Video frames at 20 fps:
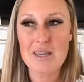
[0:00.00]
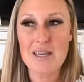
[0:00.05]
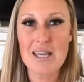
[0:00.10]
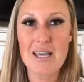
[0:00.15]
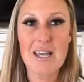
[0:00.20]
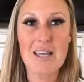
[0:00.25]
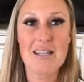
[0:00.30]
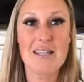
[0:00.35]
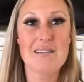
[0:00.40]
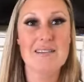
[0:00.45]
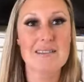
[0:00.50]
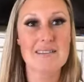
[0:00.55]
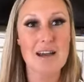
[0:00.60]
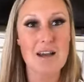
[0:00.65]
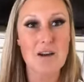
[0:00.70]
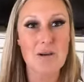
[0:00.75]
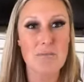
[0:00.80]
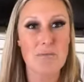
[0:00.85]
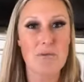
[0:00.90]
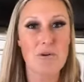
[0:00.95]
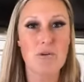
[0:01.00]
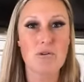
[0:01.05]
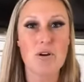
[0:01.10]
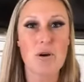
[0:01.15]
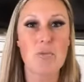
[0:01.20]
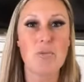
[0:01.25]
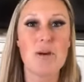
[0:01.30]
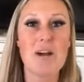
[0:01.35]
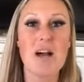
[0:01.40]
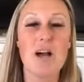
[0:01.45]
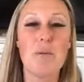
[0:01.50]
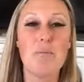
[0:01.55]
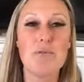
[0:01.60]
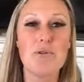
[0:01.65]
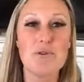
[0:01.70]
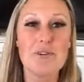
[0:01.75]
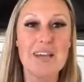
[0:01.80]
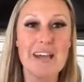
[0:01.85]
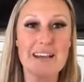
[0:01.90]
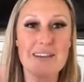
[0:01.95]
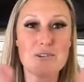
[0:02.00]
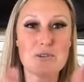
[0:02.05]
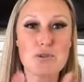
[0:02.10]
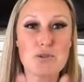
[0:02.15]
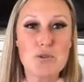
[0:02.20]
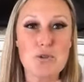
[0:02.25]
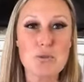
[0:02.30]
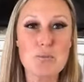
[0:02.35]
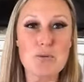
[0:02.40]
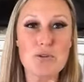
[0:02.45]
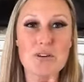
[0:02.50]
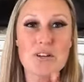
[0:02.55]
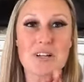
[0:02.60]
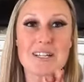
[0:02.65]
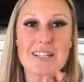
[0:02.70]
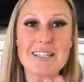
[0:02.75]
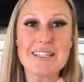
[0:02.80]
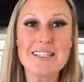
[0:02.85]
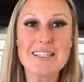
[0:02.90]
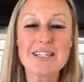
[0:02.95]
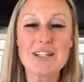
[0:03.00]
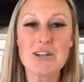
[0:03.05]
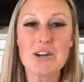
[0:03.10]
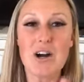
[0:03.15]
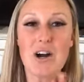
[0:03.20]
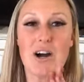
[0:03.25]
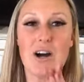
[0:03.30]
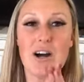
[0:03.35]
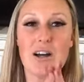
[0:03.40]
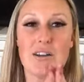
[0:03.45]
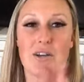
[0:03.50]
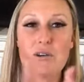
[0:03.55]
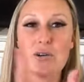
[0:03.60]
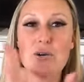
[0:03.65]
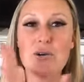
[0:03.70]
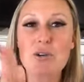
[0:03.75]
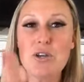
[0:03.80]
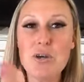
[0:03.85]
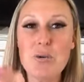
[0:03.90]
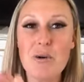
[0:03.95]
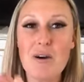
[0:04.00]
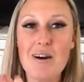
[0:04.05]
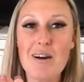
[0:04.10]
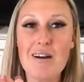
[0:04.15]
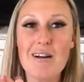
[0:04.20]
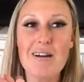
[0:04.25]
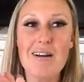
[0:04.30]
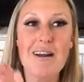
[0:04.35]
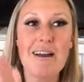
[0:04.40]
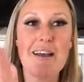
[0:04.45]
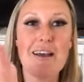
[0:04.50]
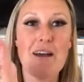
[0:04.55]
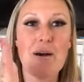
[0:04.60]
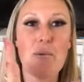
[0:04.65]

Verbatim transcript: And inside our program, we help you get super clear on who you are,